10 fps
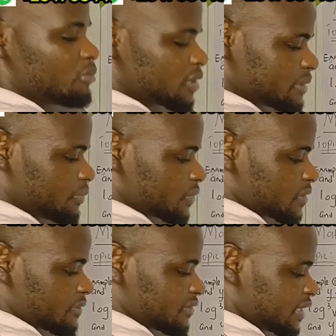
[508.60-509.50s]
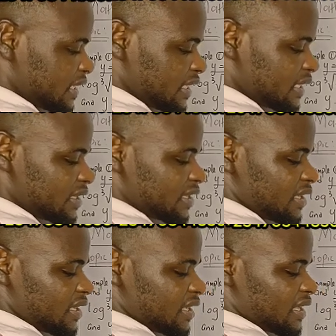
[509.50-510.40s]
multiples of 3
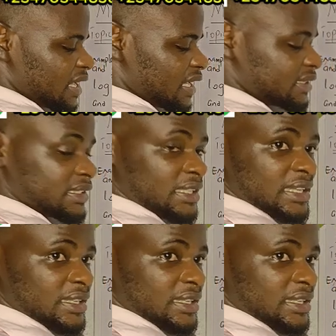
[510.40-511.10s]
and